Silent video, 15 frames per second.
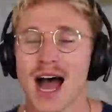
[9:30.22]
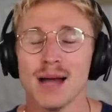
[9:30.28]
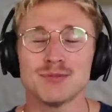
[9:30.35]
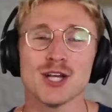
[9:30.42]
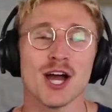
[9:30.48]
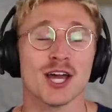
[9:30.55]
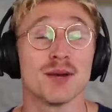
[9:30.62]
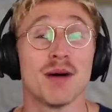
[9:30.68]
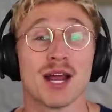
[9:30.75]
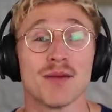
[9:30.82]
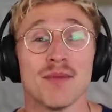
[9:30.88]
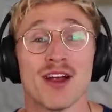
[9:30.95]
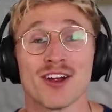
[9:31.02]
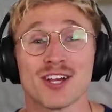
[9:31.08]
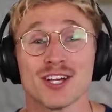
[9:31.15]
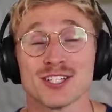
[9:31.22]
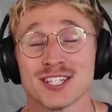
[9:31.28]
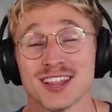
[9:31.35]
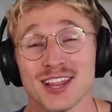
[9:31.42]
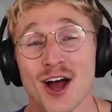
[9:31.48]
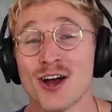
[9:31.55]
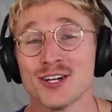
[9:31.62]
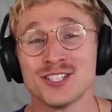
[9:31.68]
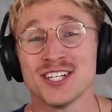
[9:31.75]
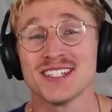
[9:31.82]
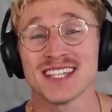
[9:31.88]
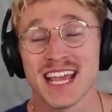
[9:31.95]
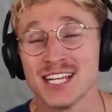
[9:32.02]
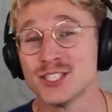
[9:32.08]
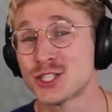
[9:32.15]
I'm talking about America's
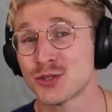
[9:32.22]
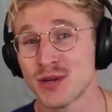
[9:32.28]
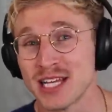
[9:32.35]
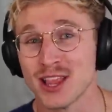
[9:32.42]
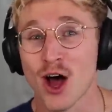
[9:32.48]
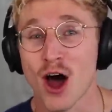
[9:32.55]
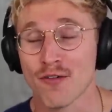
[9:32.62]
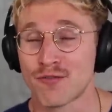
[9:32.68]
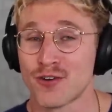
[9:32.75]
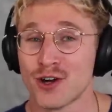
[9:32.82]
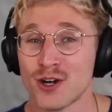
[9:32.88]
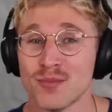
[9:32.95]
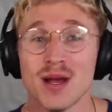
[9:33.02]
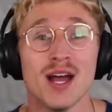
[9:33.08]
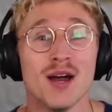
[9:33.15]
largest injury law firm,